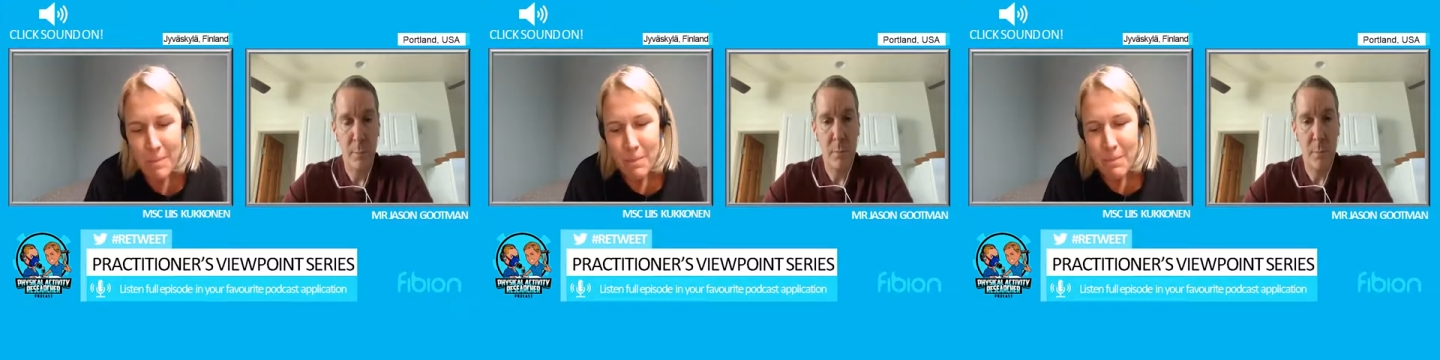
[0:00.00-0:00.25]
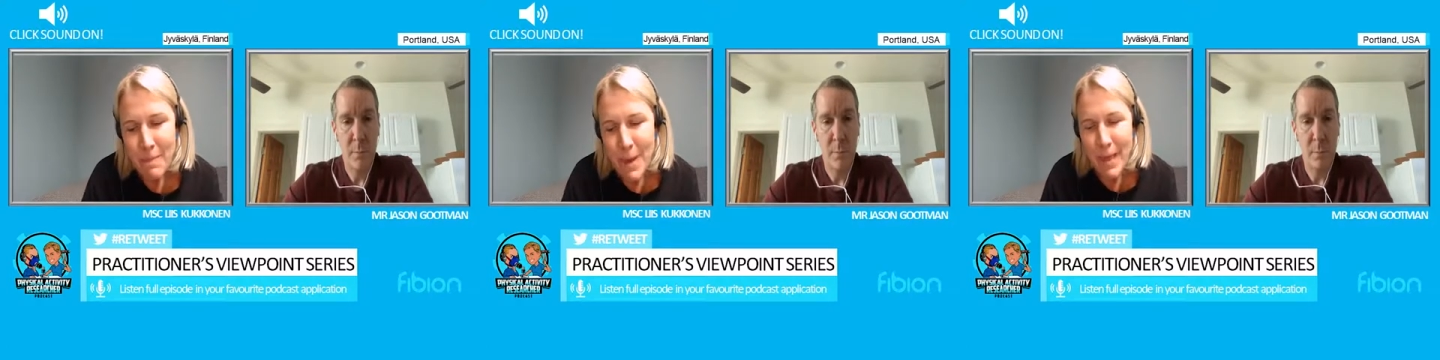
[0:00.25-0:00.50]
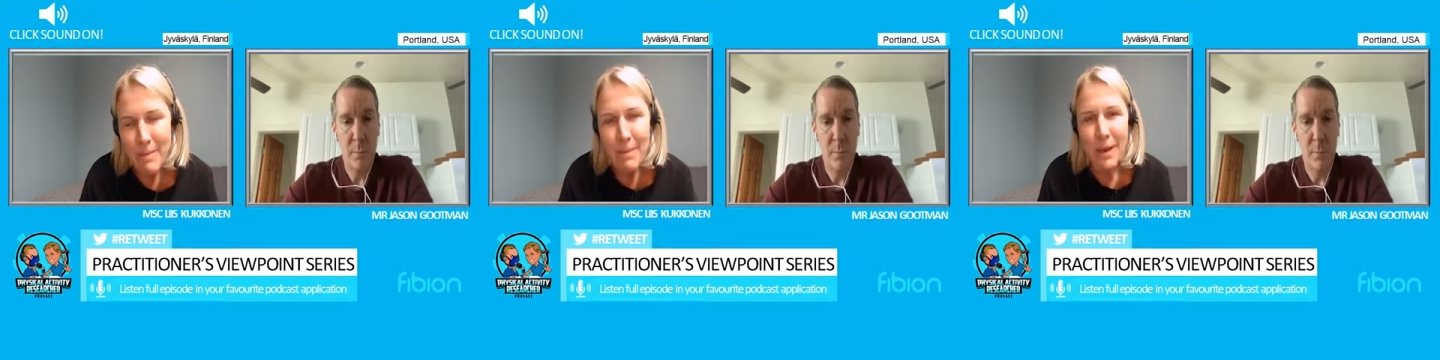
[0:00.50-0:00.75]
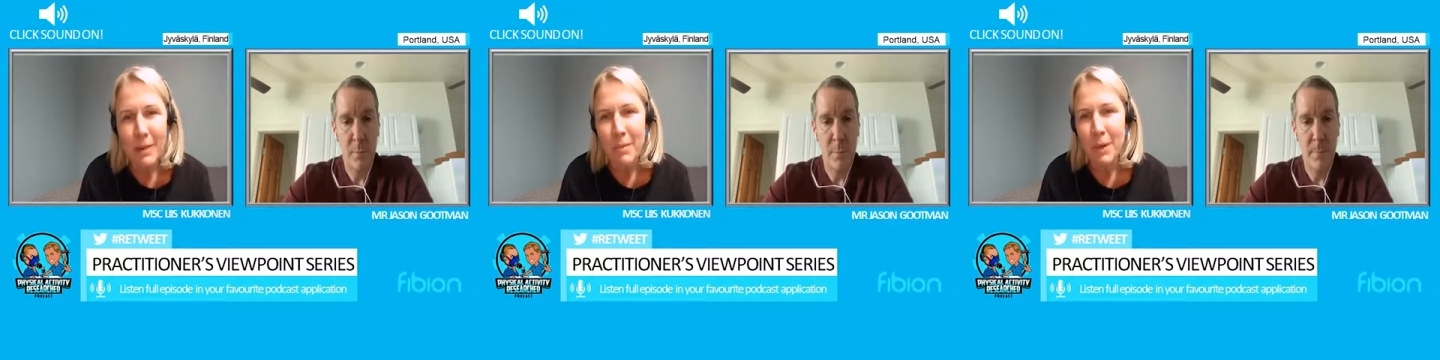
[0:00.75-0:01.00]

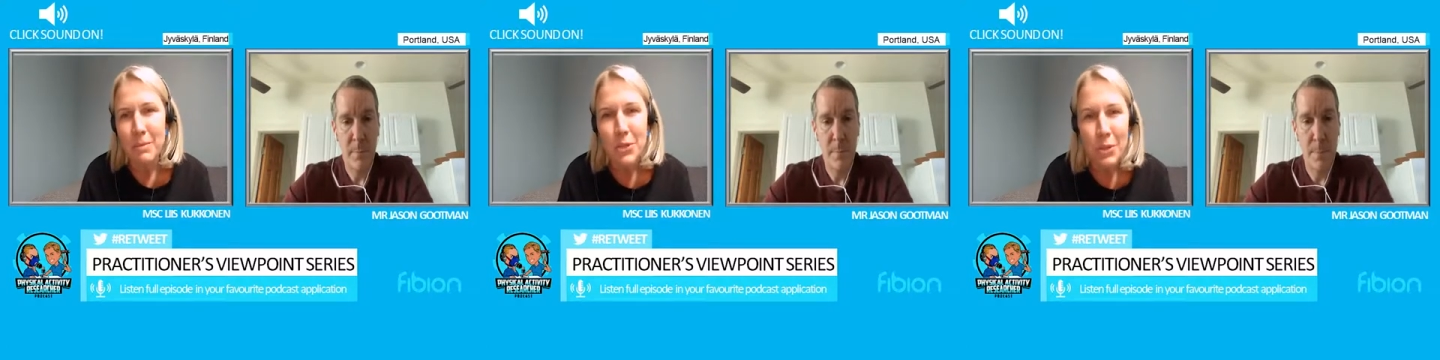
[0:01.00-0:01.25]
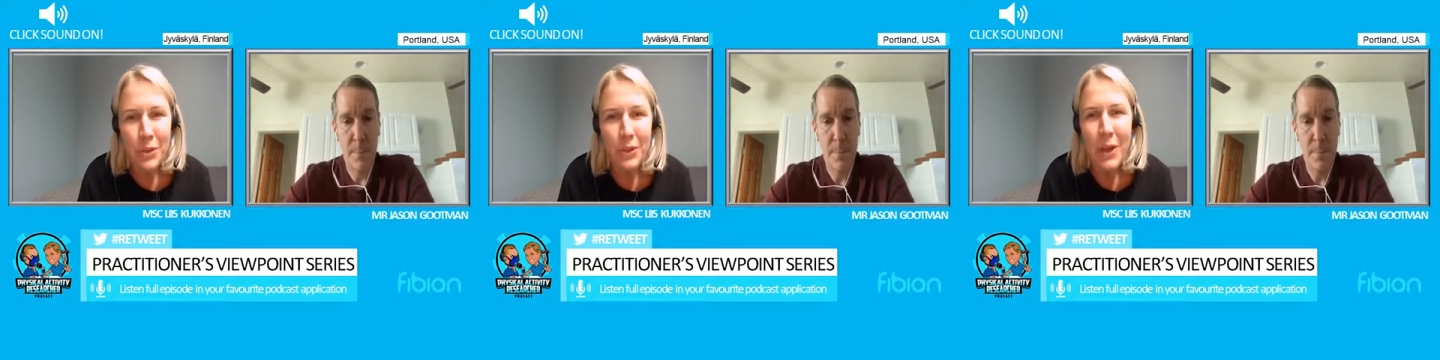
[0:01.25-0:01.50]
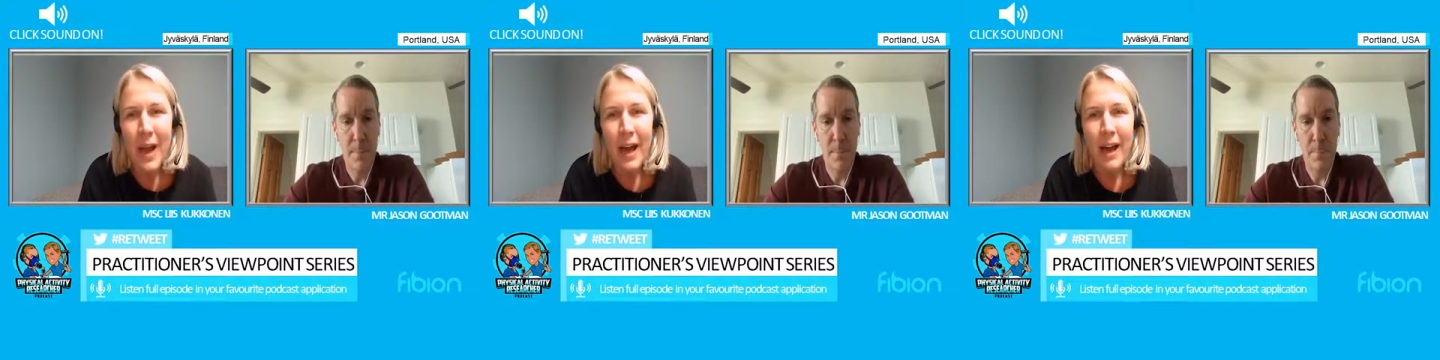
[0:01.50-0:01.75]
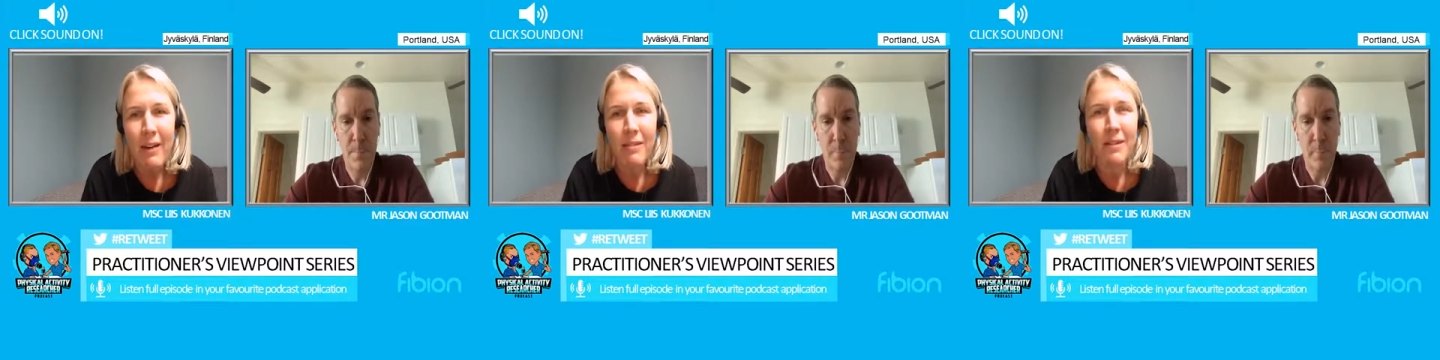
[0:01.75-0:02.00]
Speaker 1: maybe I'm sure you
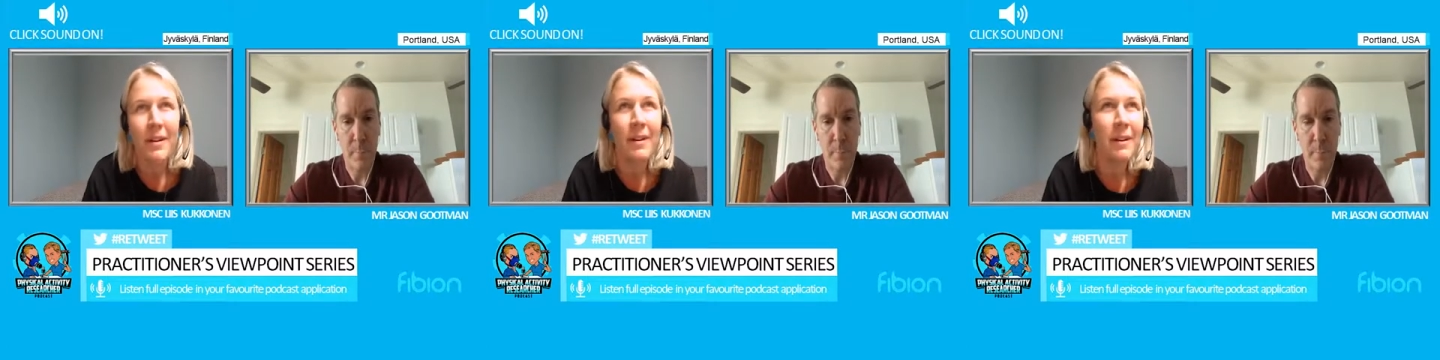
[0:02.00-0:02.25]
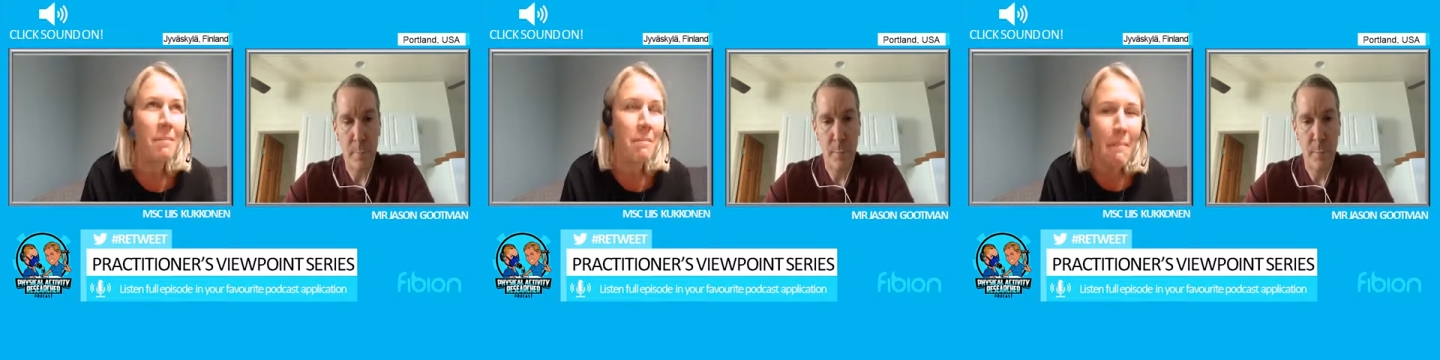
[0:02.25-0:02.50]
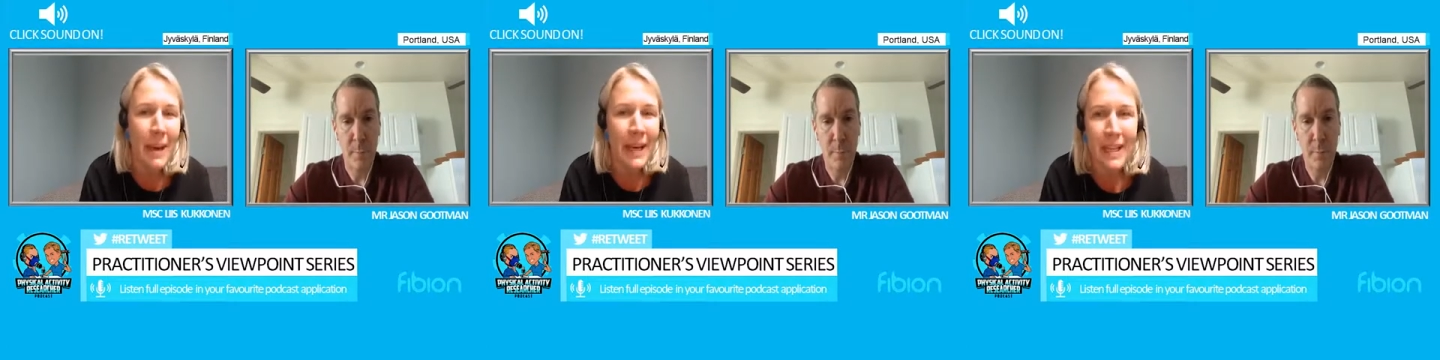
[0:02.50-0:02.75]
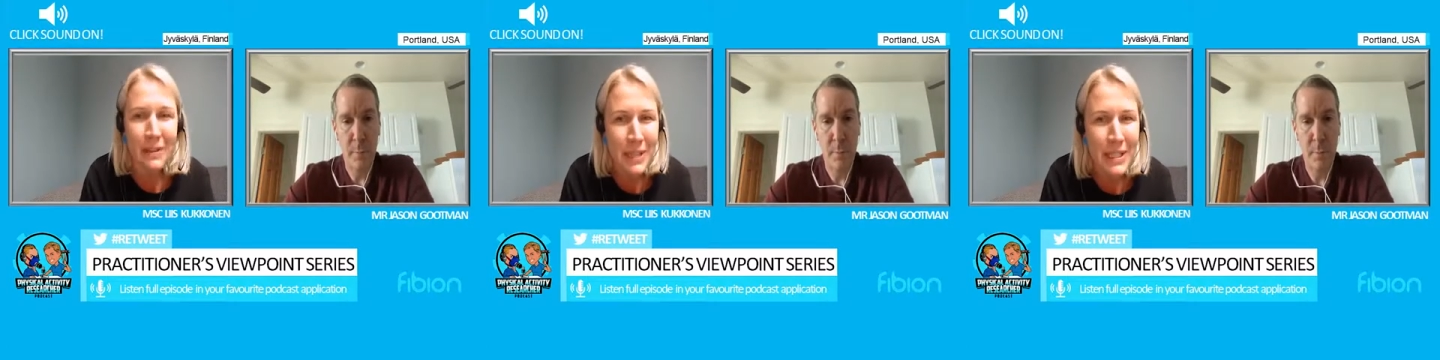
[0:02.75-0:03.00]
have
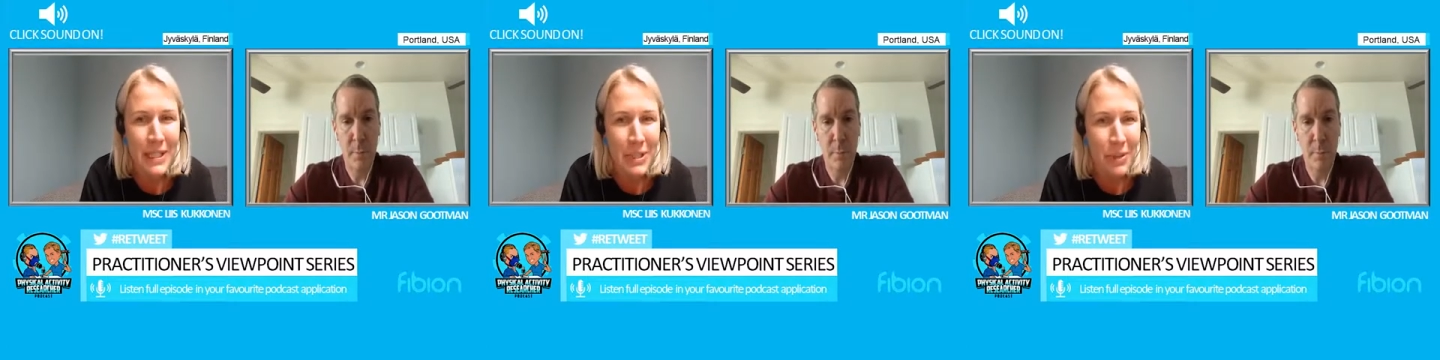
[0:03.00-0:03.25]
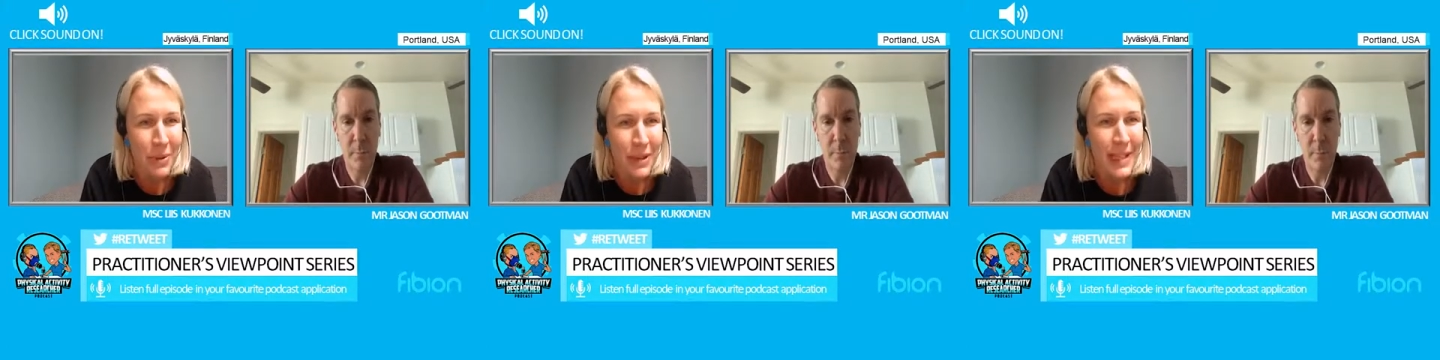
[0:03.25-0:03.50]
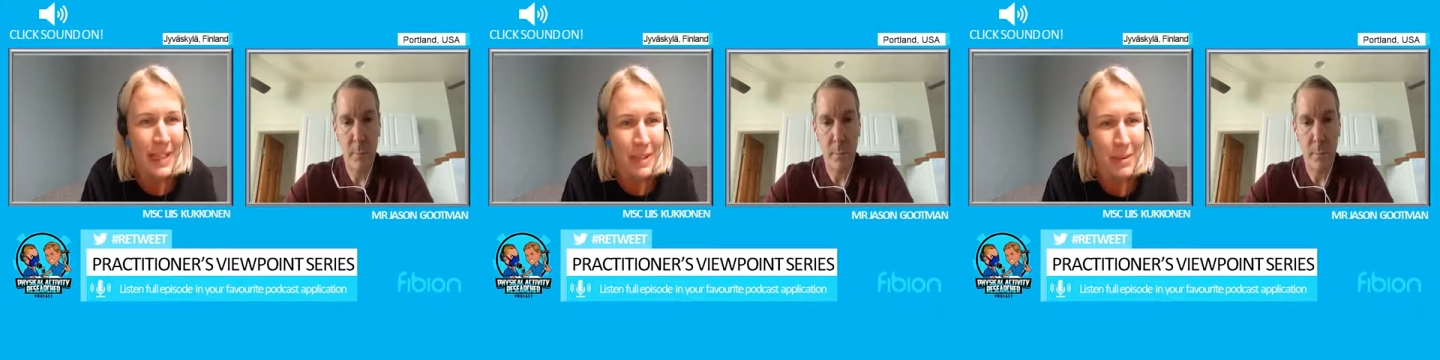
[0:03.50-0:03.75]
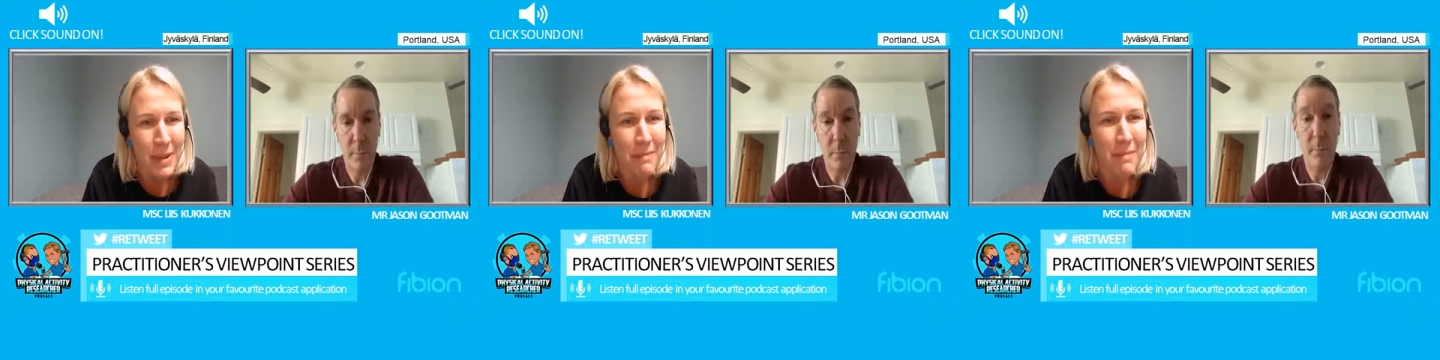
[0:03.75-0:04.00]
many great stories
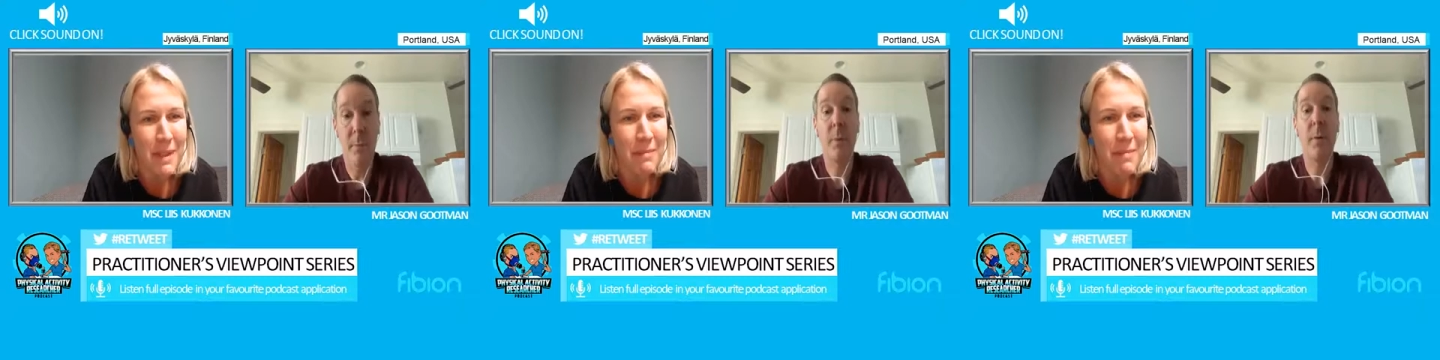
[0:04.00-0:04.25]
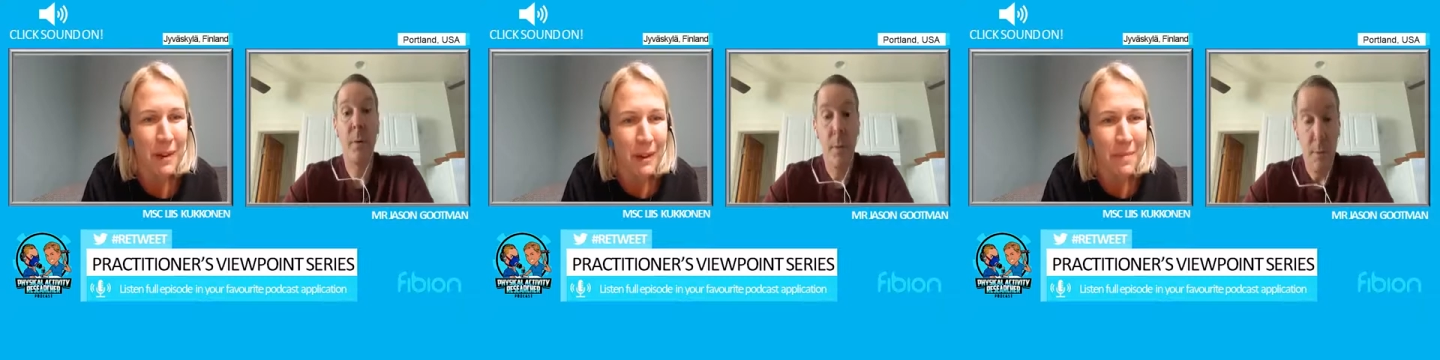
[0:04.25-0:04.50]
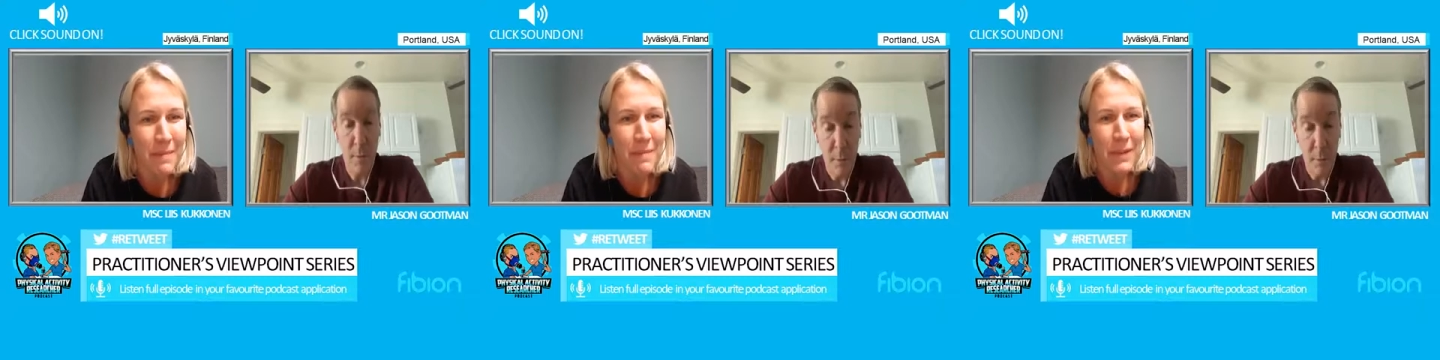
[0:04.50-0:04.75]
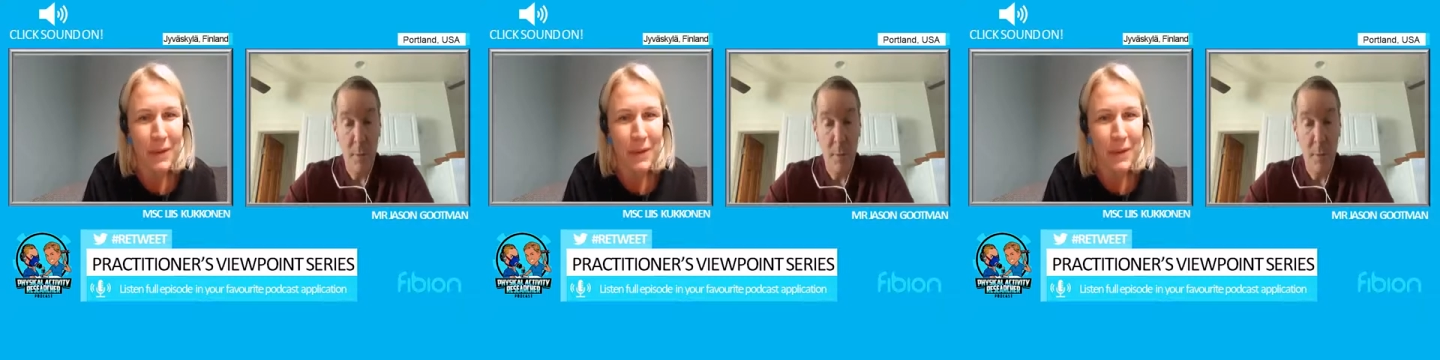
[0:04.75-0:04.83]
about people,